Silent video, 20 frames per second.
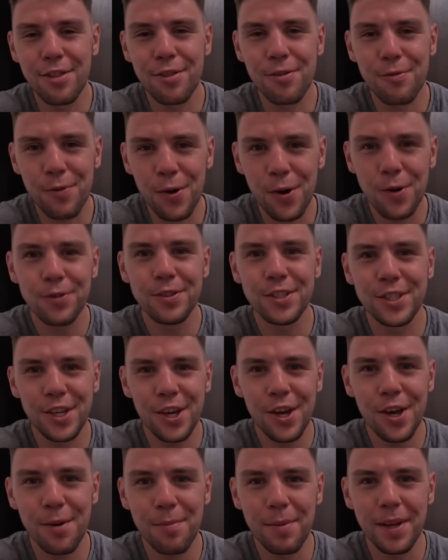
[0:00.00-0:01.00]
through
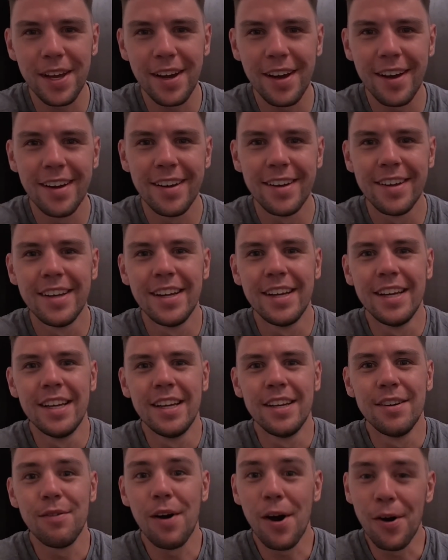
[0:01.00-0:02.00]
Serbia,
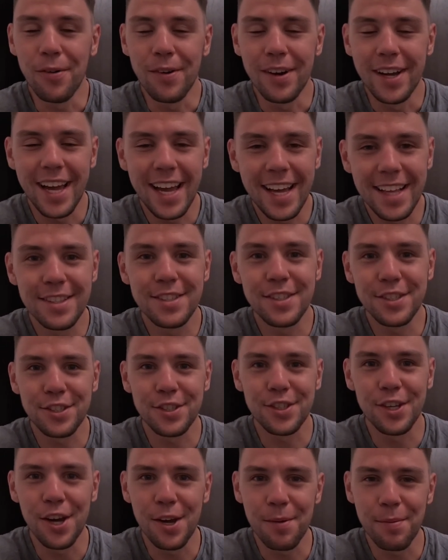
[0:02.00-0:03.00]
into
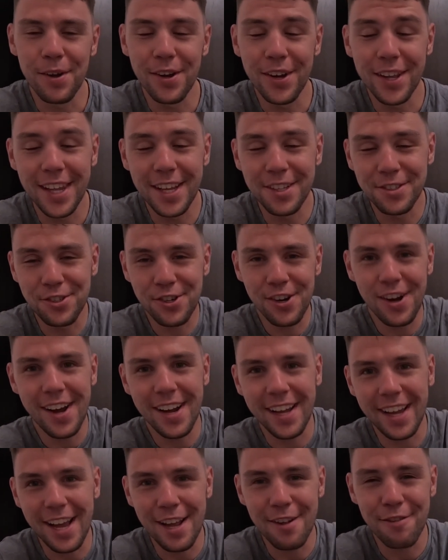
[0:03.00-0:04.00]
Serbia, and then
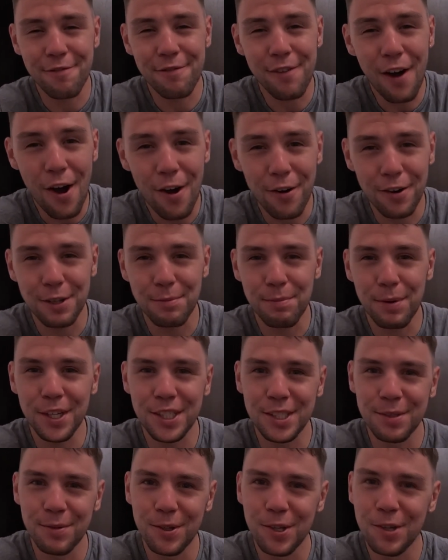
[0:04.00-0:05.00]
try and get as far as
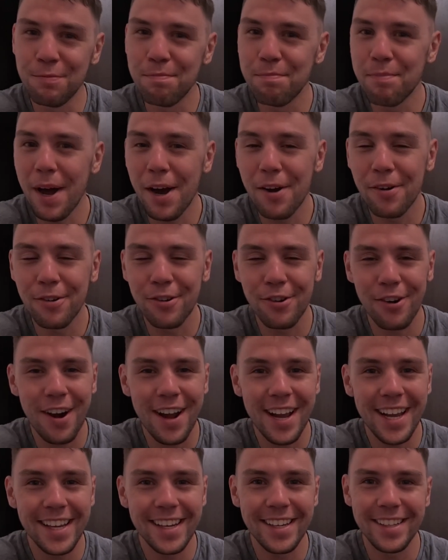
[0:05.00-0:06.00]
possible.
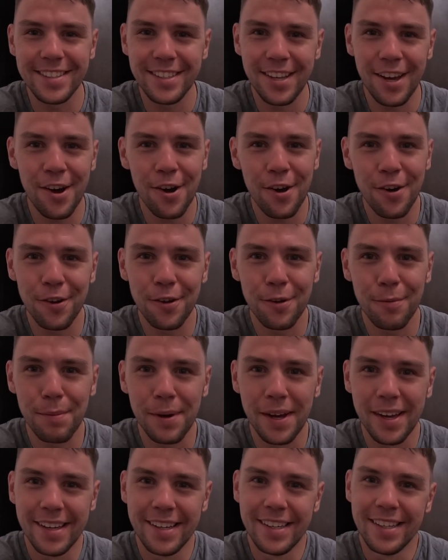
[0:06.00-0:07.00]
Belgrade is a
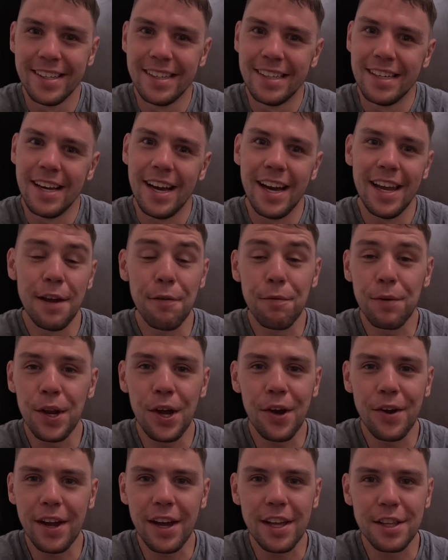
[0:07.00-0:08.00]
hope. And if we
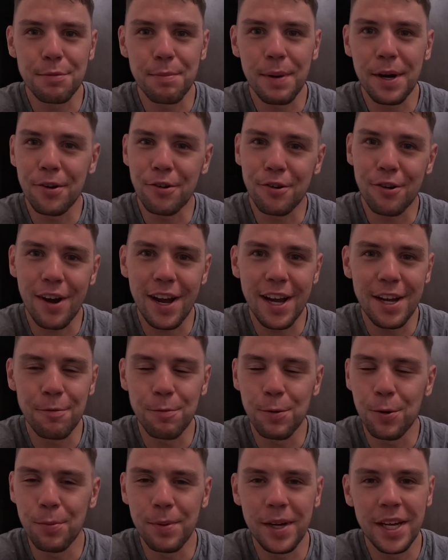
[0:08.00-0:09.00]
don't get to
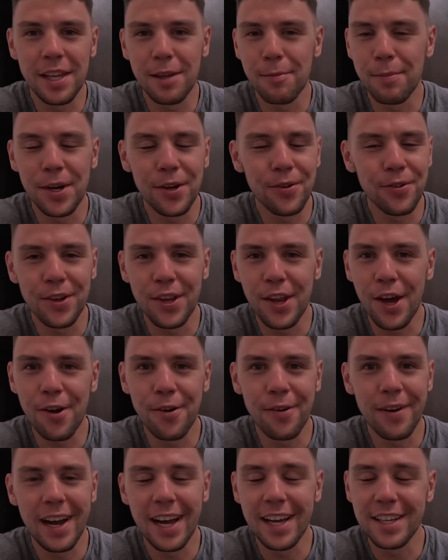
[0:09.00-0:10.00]
Belgrade, we'll be in the middle of
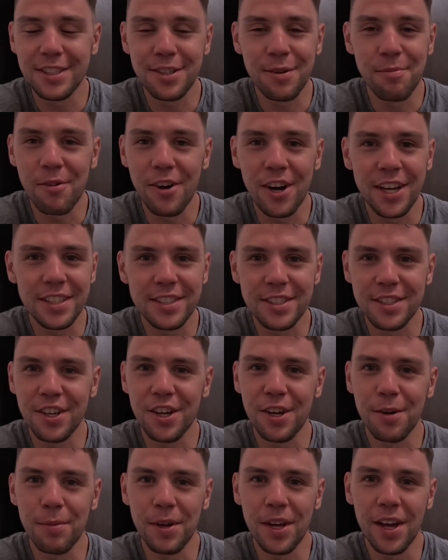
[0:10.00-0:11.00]
nowhere, somewhere in
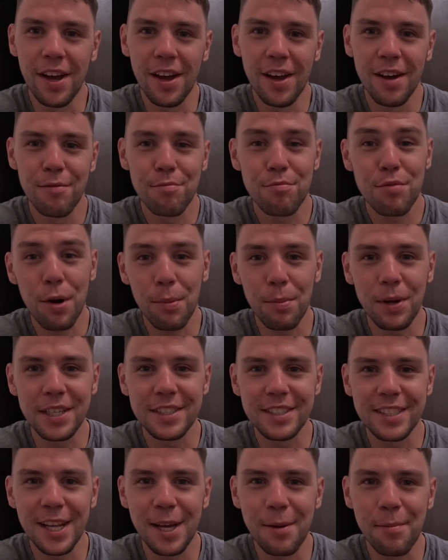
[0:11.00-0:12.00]
Serbia, probably
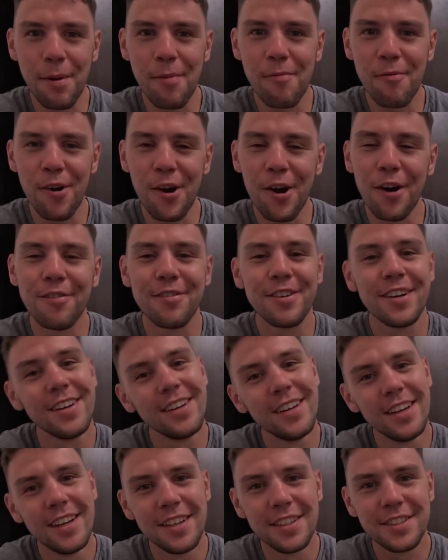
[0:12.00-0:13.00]
sleeping rough.
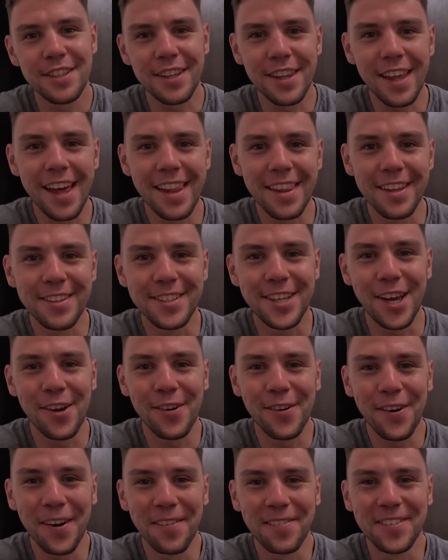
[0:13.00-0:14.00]
So they're the
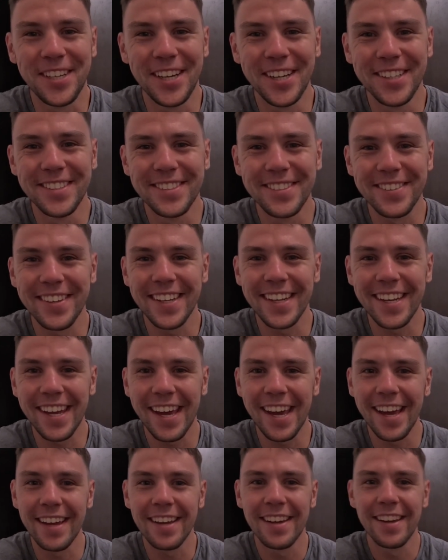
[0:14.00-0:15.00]
2 options for the
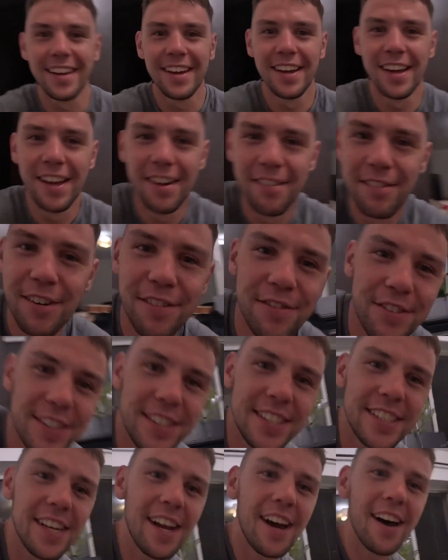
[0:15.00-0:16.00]
day. But for
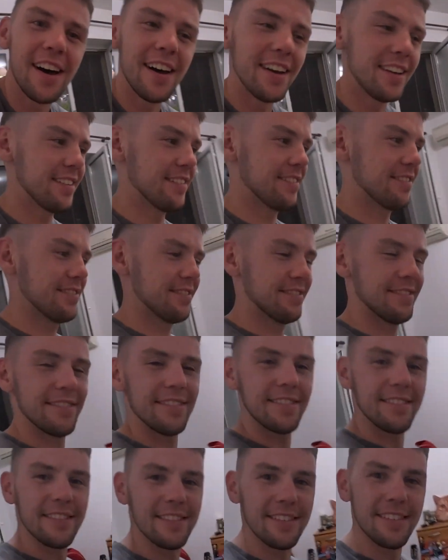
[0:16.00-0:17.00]
tonight,
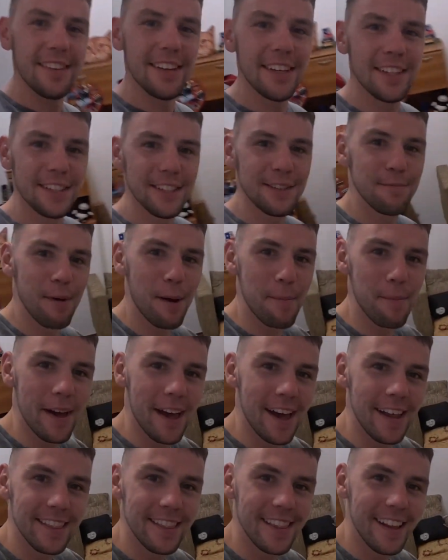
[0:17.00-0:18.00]
this is my
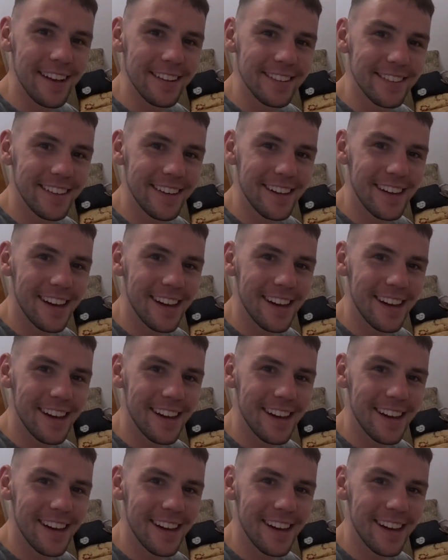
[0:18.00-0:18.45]
bed next to